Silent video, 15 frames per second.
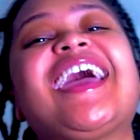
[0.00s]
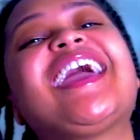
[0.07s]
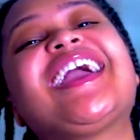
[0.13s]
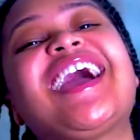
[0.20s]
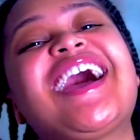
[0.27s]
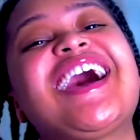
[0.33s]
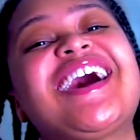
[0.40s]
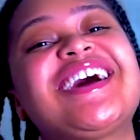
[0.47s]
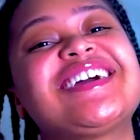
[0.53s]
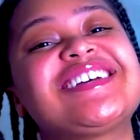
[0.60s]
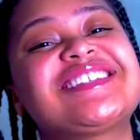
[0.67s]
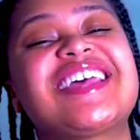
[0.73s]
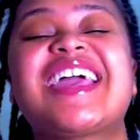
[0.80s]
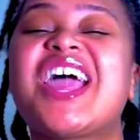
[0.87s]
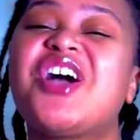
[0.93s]
Hey
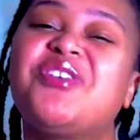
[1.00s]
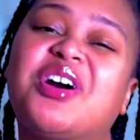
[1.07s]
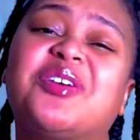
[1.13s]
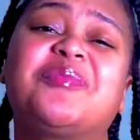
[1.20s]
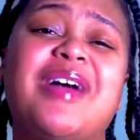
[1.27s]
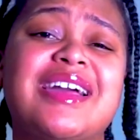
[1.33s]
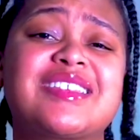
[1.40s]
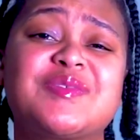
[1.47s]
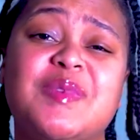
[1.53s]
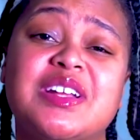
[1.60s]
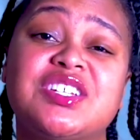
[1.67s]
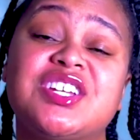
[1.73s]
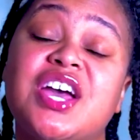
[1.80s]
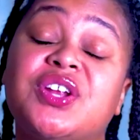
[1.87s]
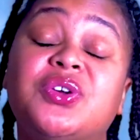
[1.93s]
guys, and welcome back to my
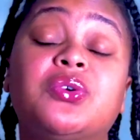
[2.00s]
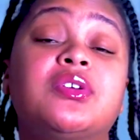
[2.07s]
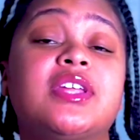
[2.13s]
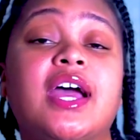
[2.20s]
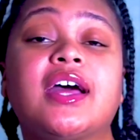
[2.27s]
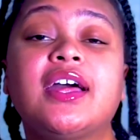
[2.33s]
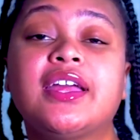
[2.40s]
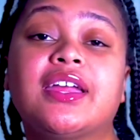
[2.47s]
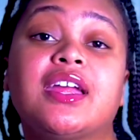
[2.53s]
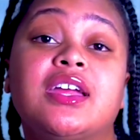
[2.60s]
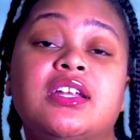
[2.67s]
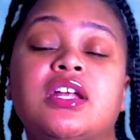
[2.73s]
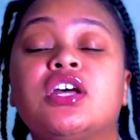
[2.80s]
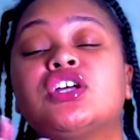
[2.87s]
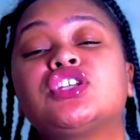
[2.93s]
channel yet
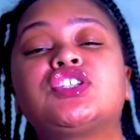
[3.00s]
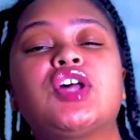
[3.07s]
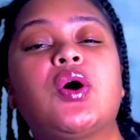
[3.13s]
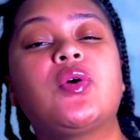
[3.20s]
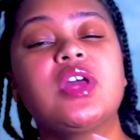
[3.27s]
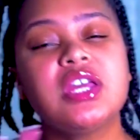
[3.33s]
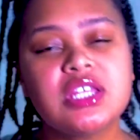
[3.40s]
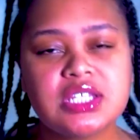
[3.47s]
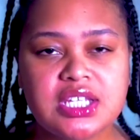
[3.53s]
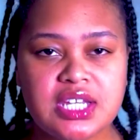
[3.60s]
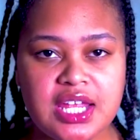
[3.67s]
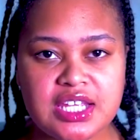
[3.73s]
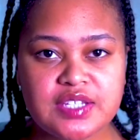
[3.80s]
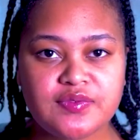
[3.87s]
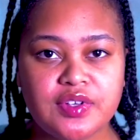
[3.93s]
again. So in
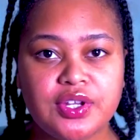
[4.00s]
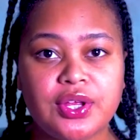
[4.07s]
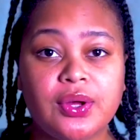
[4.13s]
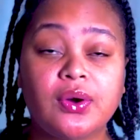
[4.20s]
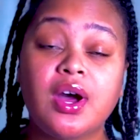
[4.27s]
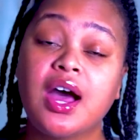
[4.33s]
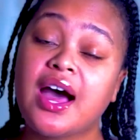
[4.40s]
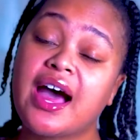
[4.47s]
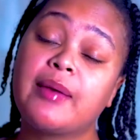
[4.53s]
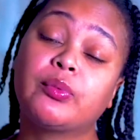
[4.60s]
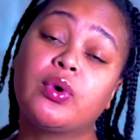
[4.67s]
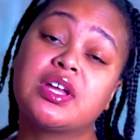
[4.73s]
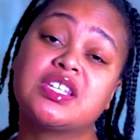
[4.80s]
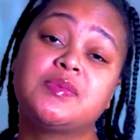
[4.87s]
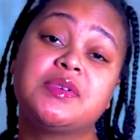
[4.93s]
today's video, I'm
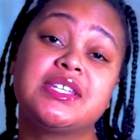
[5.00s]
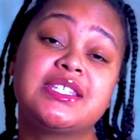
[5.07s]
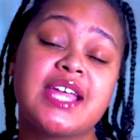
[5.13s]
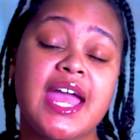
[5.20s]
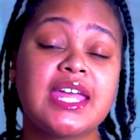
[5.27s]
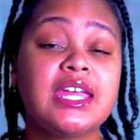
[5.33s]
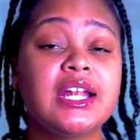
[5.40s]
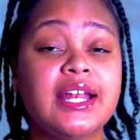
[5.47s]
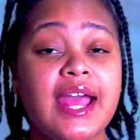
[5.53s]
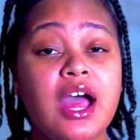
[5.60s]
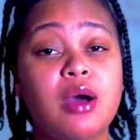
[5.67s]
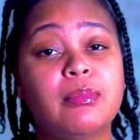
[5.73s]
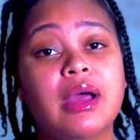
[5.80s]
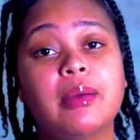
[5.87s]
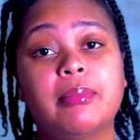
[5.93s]
going to be taking
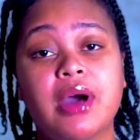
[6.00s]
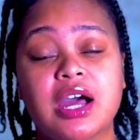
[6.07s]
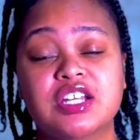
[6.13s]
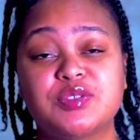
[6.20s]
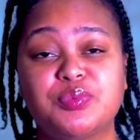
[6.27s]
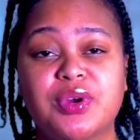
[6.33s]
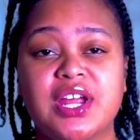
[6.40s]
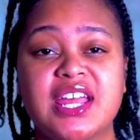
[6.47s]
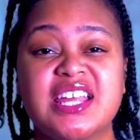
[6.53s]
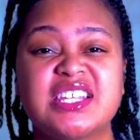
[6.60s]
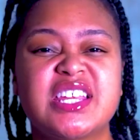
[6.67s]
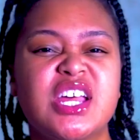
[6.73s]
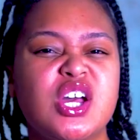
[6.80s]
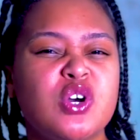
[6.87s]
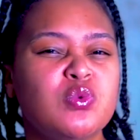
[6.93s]
down my box braids
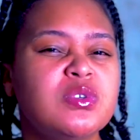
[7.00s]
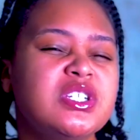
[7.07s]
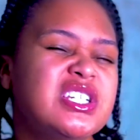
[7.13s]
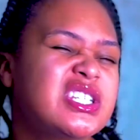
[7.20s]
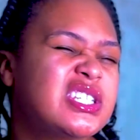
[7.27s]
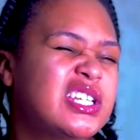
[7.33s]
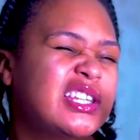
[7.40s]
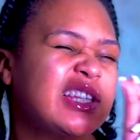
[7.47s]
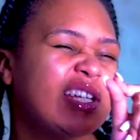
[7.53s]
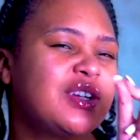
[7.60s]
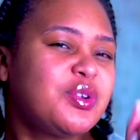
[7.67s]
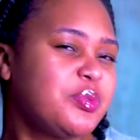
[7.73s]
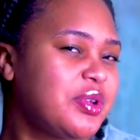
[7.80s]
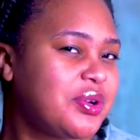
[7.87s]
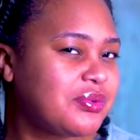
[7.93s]
with just a
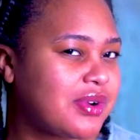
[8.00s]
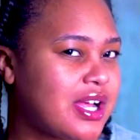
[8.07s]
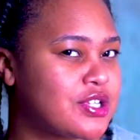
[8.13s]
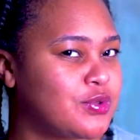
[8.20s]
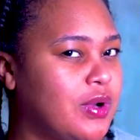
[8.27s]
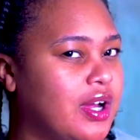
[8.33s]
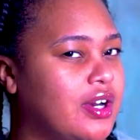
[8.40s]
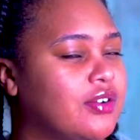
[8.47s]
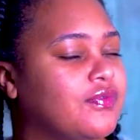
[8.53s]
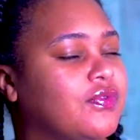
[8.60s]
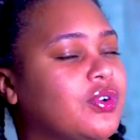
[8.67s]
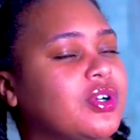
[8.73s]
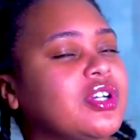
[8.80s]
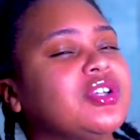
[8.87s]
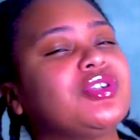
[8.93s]
little bit of rice water
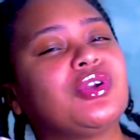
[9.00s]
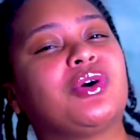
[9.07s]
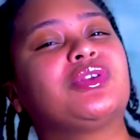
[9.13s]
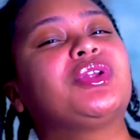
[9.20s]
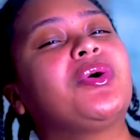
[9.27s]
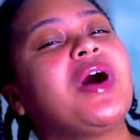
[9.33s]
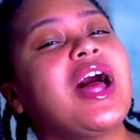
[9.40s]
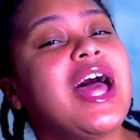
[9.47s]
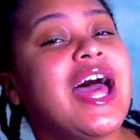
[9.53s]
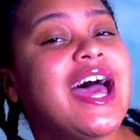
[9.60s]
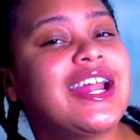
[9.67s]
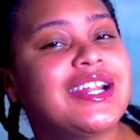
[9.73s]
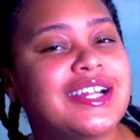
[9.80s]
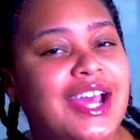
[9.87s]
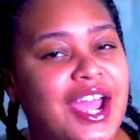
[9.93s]
for, a little
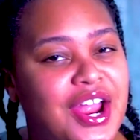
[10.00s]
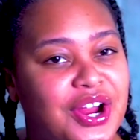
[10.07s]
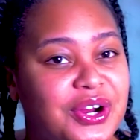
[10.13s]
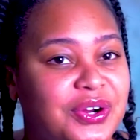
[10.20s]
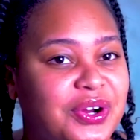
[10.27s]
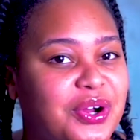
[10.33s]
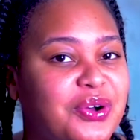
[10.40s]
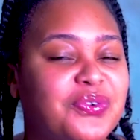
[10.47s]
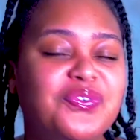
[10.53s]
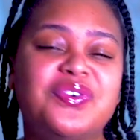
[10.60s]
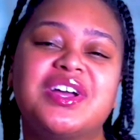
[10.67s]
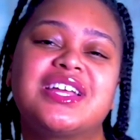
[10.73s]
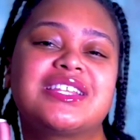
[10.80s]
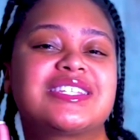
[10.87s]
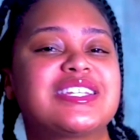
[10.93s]
added hair growth
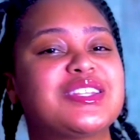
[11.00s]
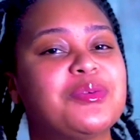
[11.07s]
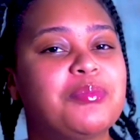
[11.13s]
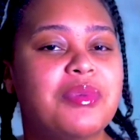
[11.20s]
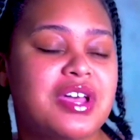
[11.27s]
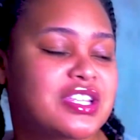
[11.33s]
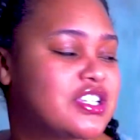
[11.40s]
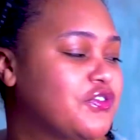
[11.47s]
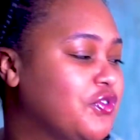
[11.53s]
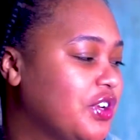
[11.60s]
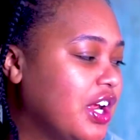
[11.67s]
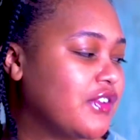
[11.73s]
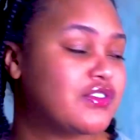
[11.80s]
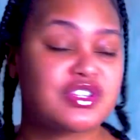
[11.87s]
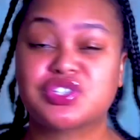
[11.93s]
into the mix of
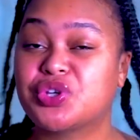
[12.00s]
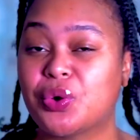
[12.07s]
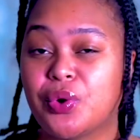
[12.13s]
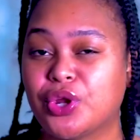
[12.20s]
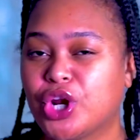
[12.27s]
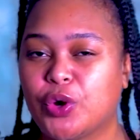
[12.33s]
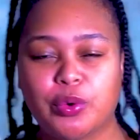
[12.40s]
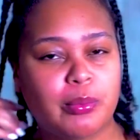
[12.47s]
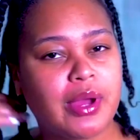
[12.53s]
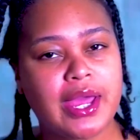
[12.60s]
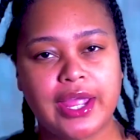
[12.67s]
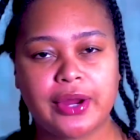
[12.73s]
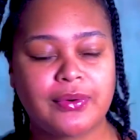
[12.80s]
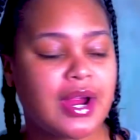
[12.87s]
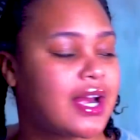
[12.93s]
whatever's going on with my
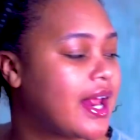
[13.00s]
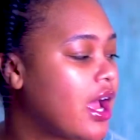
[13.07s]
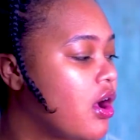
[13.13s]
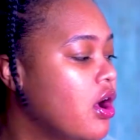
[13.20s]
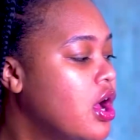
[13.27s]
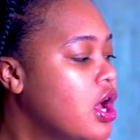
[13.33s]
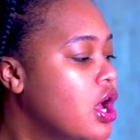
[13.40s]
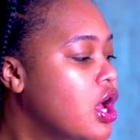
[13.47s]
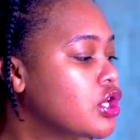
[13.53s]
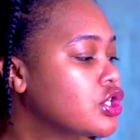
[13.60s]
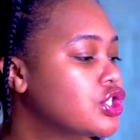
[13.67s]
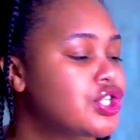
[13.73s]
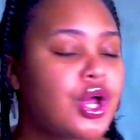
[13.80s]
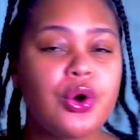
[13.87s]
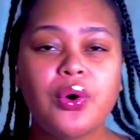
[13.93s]
hair right now.
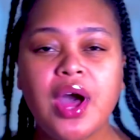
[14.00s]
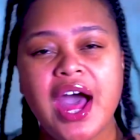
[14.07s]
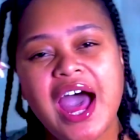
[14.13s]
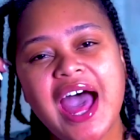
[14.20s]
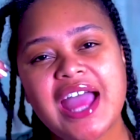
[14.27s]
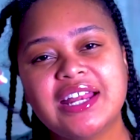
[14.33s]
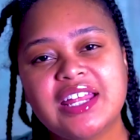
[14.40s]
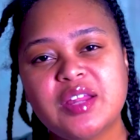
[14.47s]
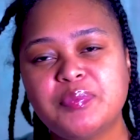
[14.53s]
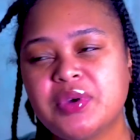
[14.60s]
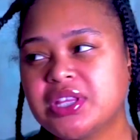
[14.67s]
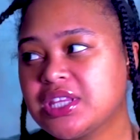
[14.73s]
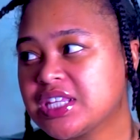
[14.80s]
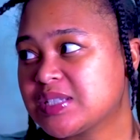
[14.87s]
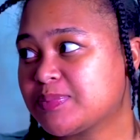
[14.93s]
So I did put
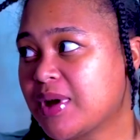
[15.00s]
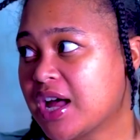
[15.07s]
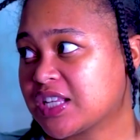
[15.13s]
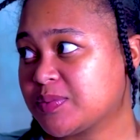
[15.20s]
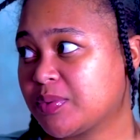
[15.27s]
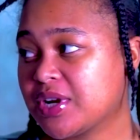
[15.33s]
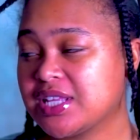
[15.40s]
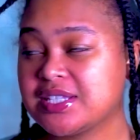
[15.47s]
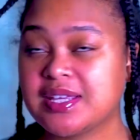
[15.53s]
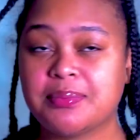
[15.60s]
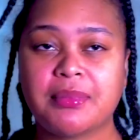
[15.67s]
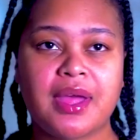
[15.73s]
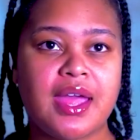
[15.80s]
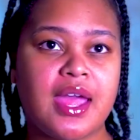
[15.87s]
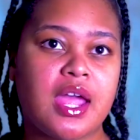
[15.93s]
these box braids in
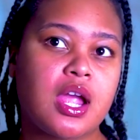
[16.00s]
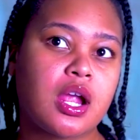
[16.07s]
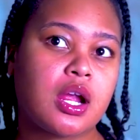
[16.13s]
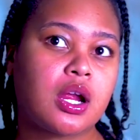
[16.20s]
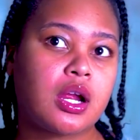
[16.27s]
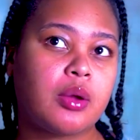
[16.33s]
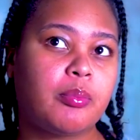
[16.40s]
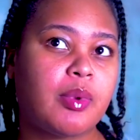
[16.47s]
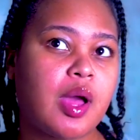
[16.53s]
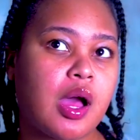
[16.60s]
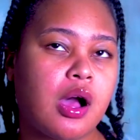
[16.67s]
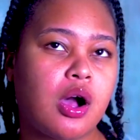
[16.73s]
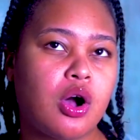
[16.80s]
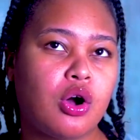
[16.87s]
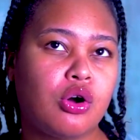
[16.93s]
my hair
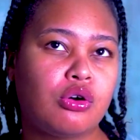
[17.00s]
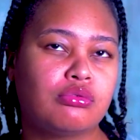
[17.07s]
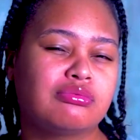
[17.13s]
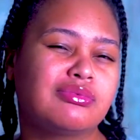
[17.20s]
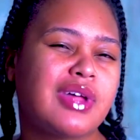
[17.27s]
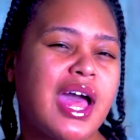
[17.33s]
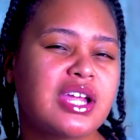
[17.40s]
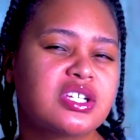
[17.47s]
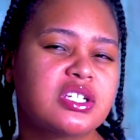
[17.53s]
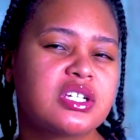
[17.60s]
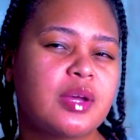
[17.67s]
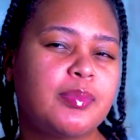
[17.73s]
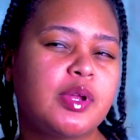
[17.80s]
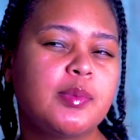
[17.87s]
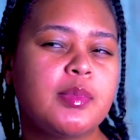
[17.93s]
I
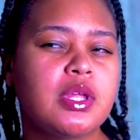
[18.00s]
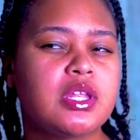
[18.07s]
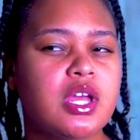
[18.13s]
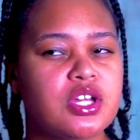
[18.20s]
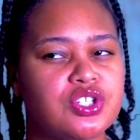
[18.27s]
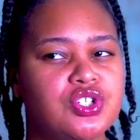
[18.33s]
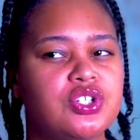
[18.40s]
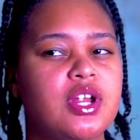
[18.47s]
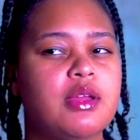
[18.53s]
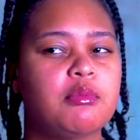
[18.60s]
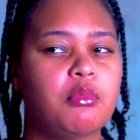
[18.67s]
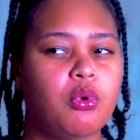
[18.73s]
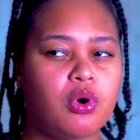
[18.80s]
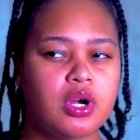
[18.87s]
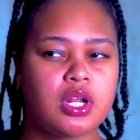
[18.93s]
put them in yesterday
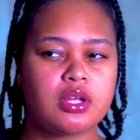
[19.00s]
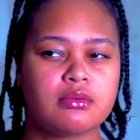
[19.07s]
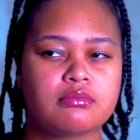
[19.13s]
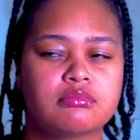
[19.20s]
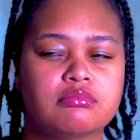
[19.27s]
morning.